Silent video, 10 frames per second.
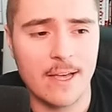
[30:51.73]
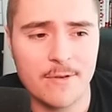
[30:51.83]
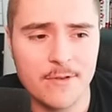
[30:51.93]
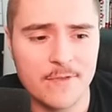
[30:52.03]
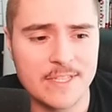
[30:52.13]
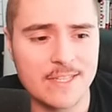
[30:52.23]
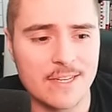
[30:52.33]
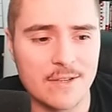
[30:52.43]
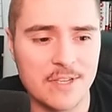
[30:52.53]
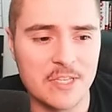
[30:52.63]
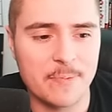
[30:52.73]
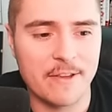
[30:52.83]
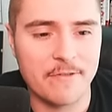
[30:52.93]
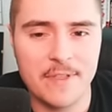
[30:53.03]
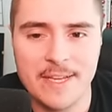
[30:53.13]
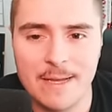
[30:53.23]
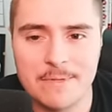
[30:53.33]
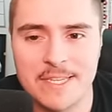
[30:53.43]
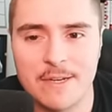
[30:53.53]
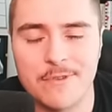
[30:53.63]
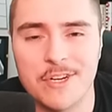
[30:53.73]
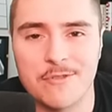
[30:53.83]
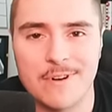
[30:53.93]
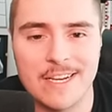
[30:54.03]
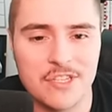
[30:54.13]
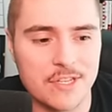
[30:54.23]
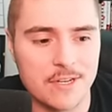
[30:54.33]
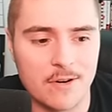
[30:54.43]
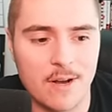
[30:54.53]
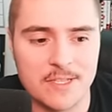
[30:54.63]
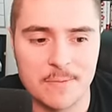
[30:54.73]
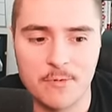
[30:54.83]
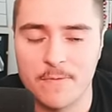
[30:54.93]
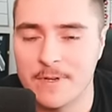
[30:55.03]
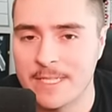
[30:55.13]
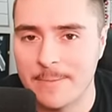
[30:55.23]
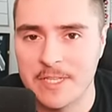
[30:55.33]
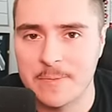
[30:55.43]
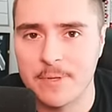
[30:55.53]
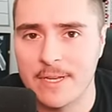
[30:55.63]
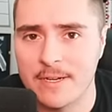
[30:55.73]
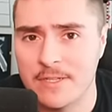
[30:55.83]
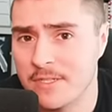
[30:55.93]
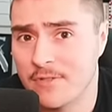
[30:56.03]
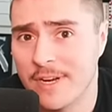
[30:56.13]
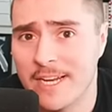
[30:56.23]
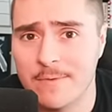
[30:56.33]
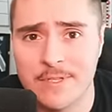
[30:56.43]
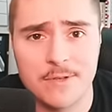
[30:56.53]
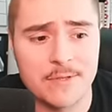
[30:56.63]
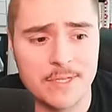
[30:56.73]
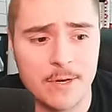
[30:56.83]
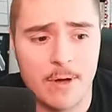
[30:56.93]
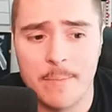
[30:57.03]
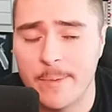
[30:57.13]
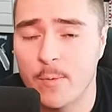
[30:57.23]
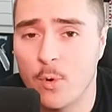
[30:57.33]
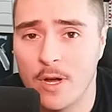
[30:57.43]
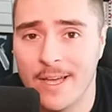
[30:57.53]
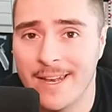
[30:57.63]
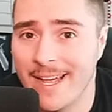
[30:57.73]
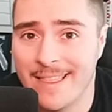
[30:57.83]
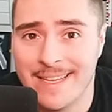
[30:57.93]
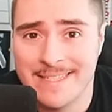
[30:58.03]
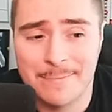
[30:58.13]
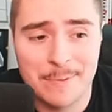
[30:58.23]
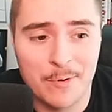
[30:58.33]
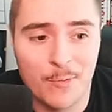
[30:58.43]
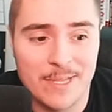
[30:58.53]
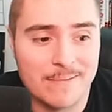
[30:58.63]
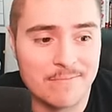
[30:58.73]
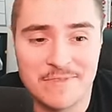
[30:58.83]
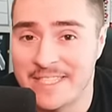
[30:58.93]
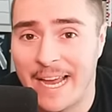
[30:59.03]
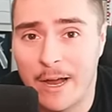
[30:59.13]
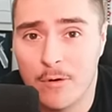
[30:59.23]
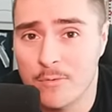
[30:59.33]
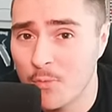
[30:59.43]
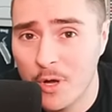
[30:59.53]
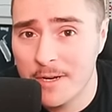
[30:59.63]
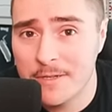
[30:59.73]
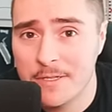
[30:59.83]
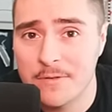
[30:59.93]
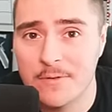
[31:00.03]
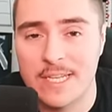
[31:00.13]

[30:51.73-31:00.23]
I don't know if this is a glitch, but I feel like I'm seeing regression across the board for some of these players. Training results go up and B1. I think some people went down one or two.